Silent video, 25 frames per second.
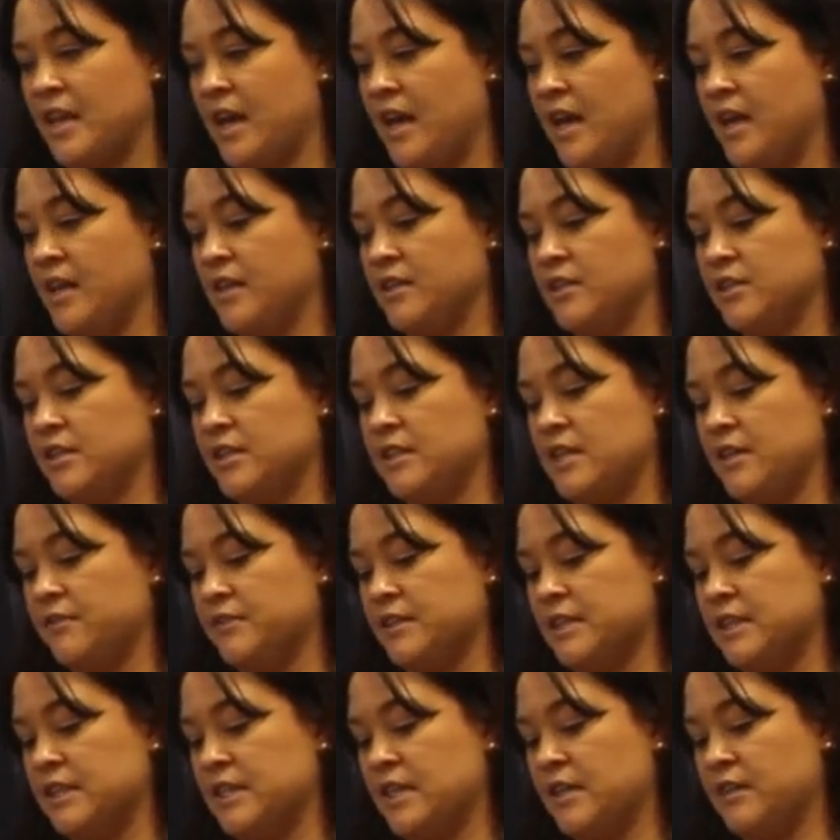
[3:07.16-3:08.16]
And just have
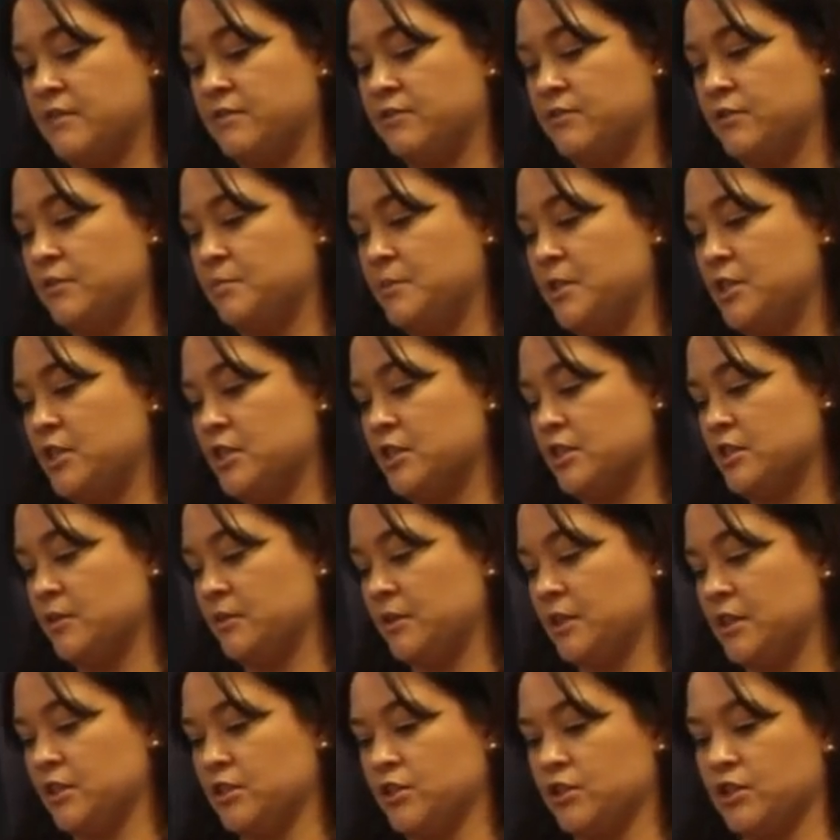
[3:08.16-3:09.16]
a stand for me just so
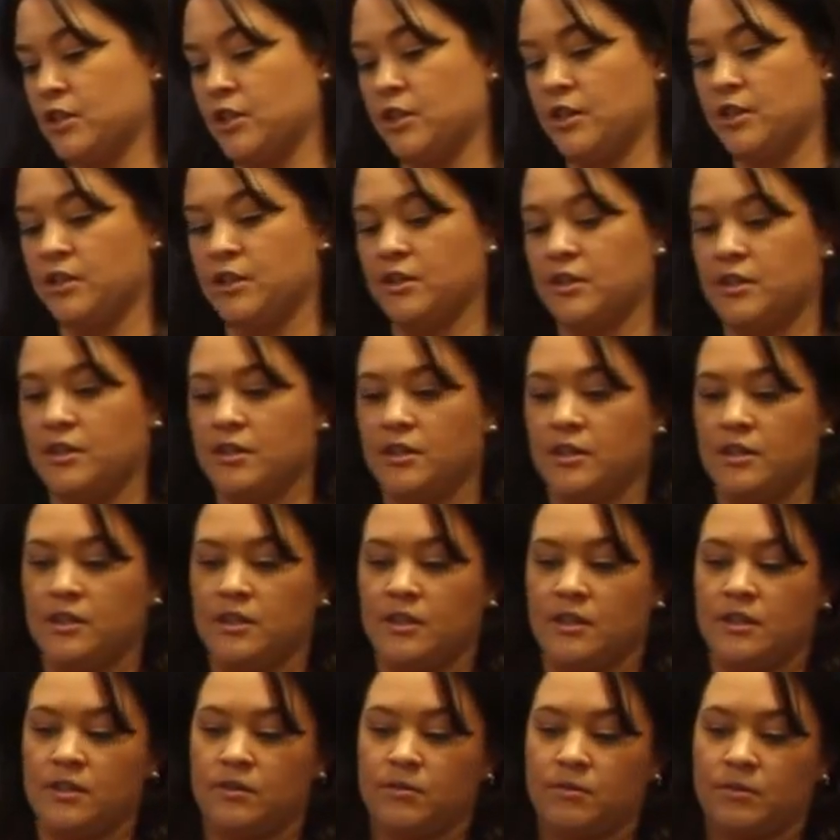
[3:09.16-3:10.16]
we can show
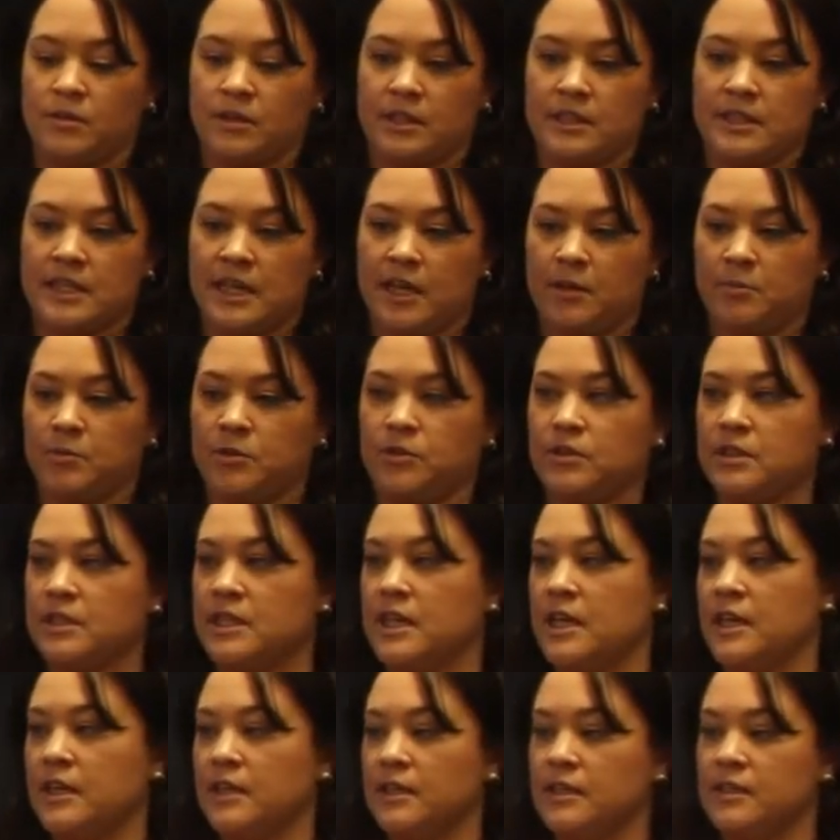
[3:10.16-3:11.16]
what the tape looks
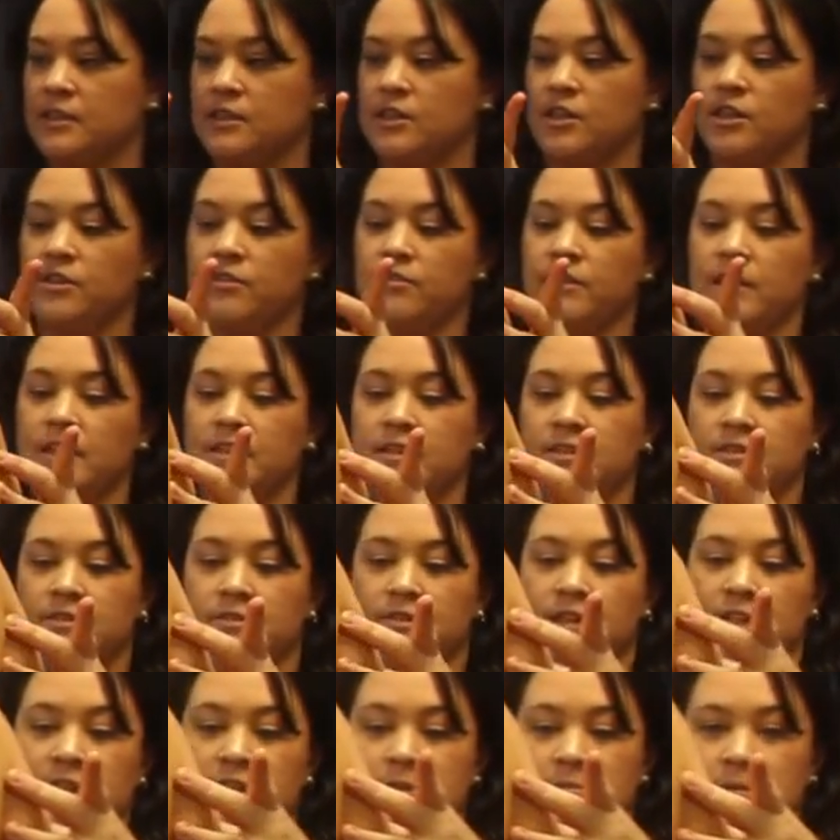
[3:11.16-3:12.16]
like, and turn around to
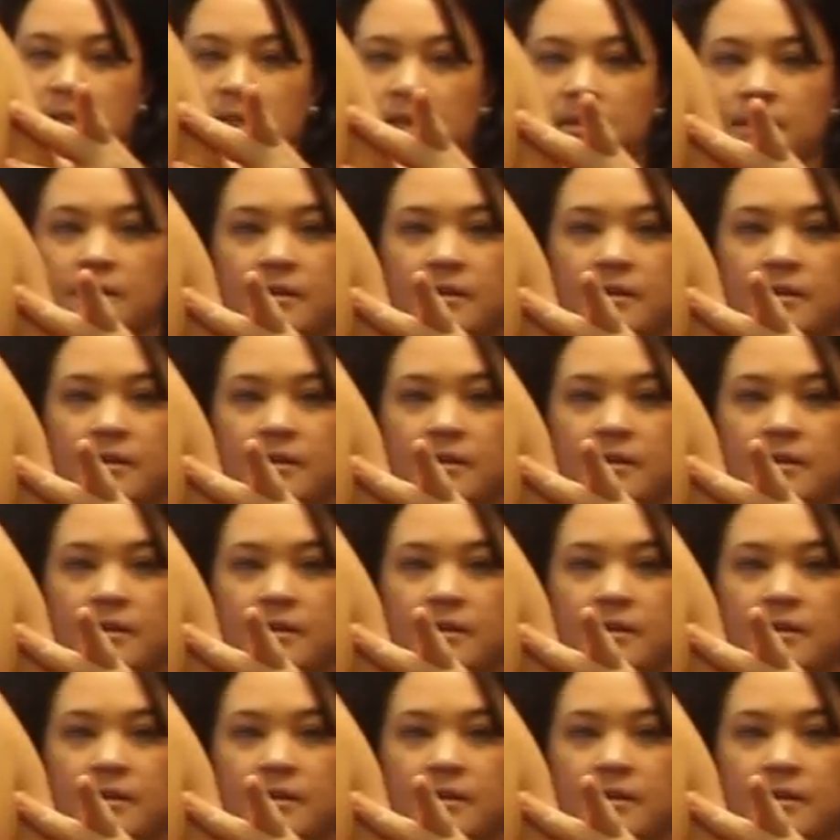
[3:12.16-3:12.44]
face me.